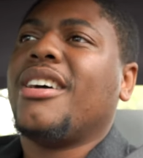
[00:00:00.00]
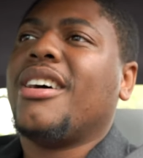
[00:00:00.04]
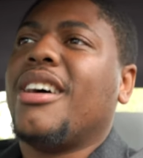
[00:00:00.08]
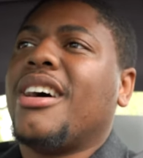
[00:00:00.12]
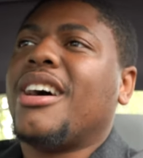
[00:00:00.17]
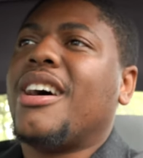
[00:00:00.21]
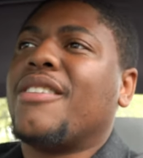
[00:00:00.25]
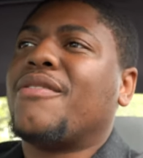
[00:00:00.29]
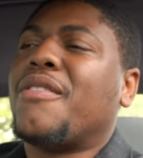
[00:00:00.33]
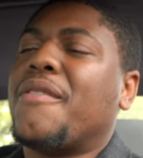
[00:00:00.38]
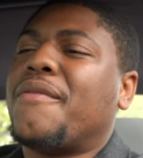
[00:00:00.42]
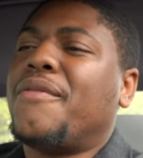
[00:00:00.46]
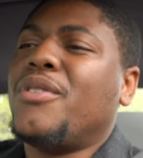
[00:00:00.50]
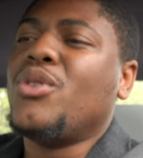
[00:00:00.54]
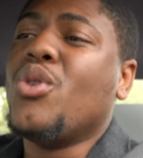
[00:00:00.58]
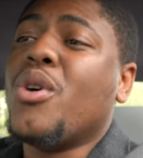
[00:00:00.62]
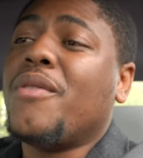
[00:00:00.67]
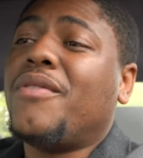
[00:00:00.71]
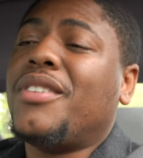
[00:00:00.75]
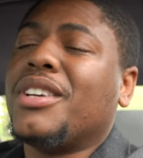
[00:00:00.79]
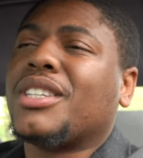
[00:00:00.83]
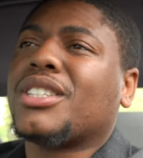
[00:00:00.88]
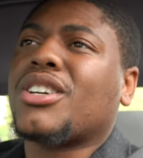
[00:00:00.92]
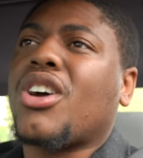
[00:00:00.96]
uh, review
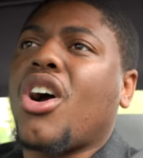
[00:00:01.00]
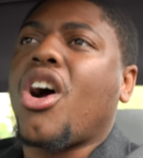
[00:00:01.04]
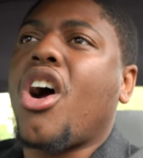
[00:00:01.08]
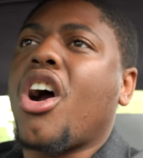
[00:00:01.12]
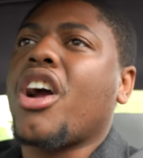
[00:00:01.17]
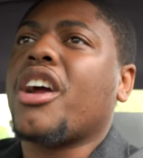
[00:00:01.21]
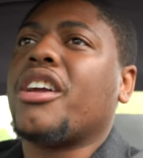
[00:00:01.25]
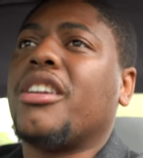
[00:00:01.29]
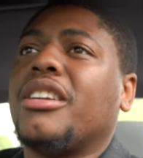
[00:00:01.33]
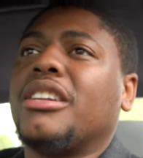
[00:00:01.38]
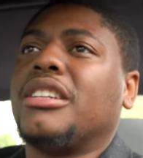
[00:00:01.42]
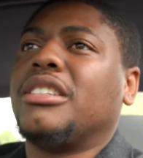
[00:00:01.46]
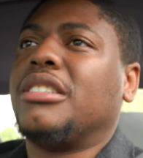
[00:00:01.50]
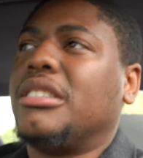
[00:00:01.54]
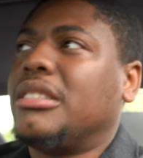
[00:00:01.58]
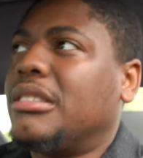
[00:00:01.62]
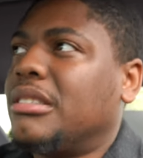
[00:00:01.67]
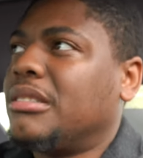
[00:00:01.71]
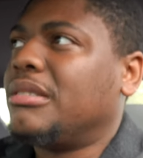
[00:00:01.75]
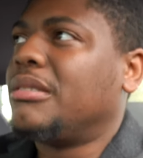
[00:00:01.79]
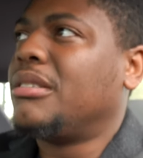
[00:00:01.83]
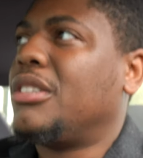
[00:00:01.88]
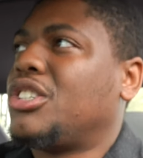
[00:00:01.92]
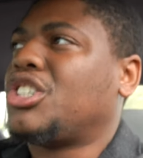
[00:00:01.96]
of this car
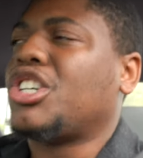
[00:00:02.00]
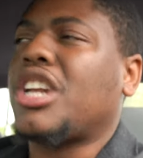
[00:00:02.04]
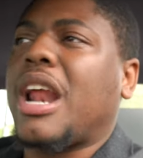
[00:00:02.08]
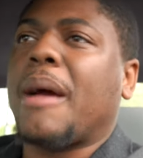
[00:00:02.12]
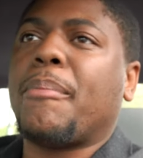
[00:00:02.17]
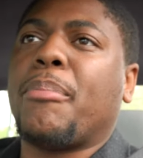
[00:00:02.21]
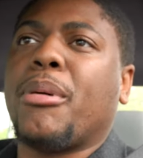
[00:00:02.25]
and should I